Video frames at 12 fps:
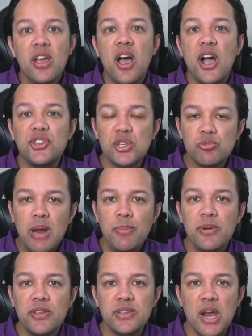are just
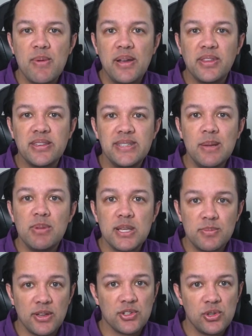wrappers around the C++
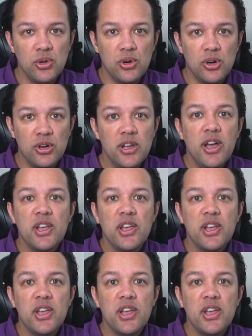core,